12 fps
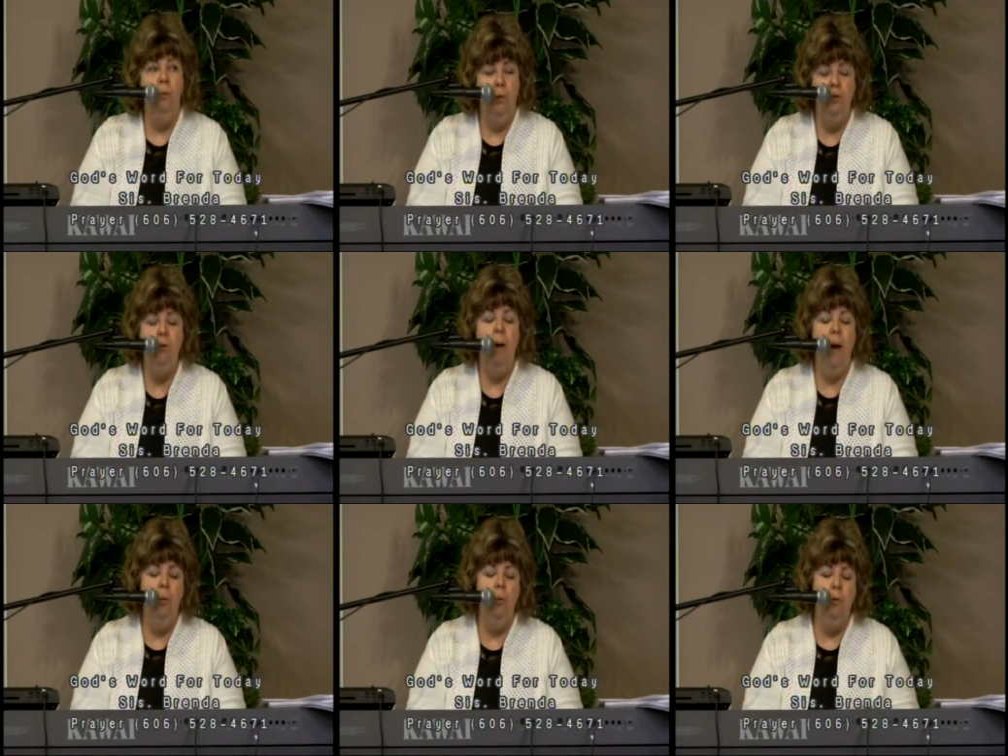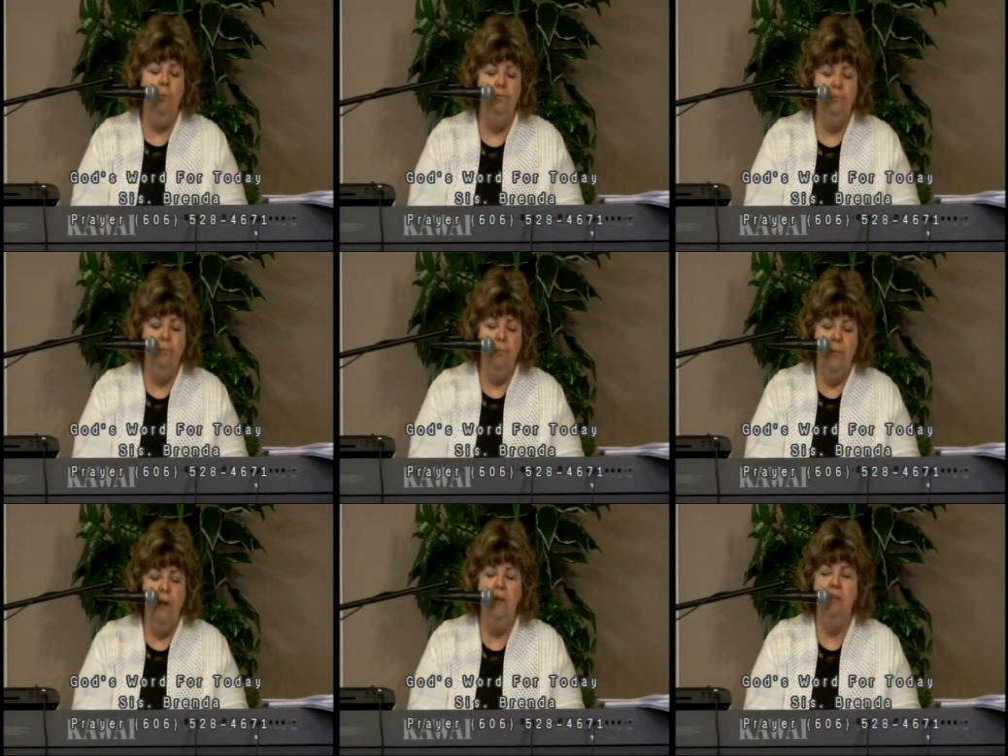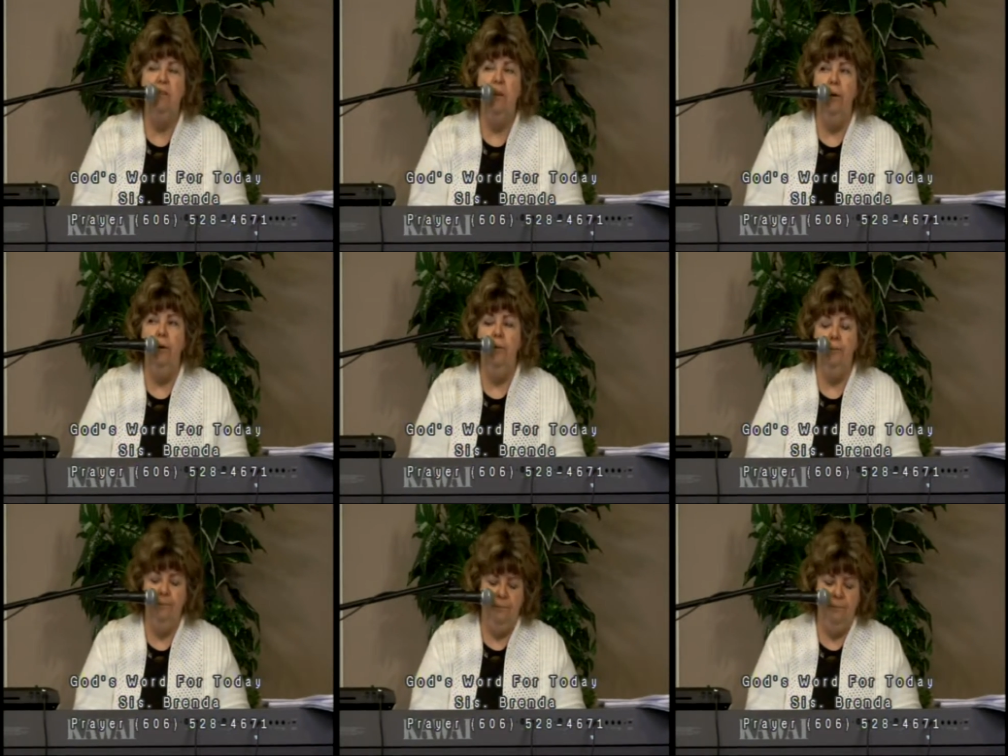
read your Bible, it's there.